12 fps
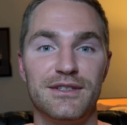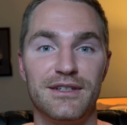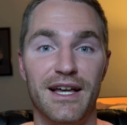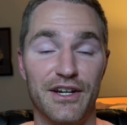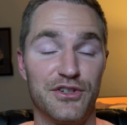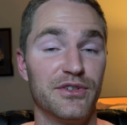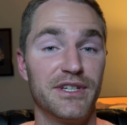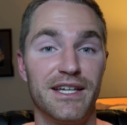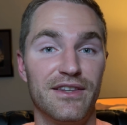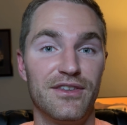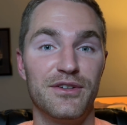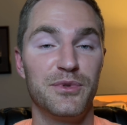actually
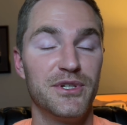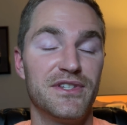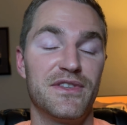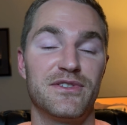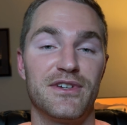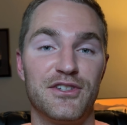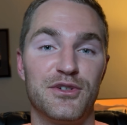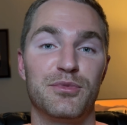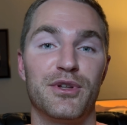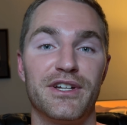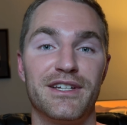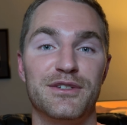get the resynthesizer
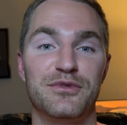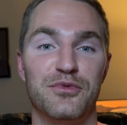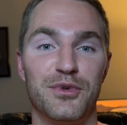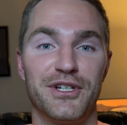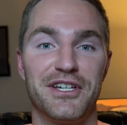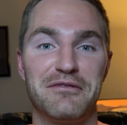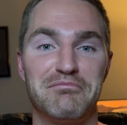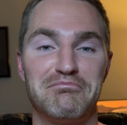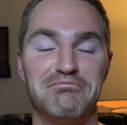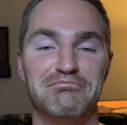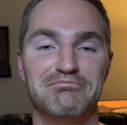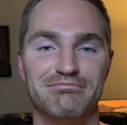plugin working.
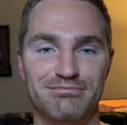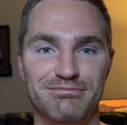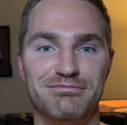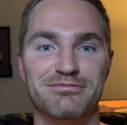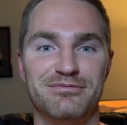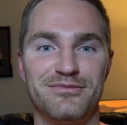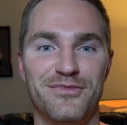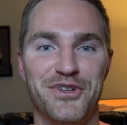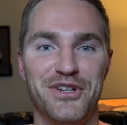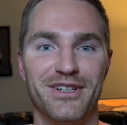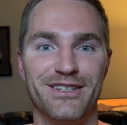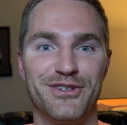
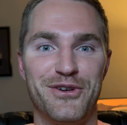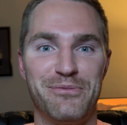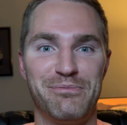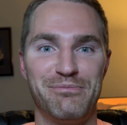Let's go.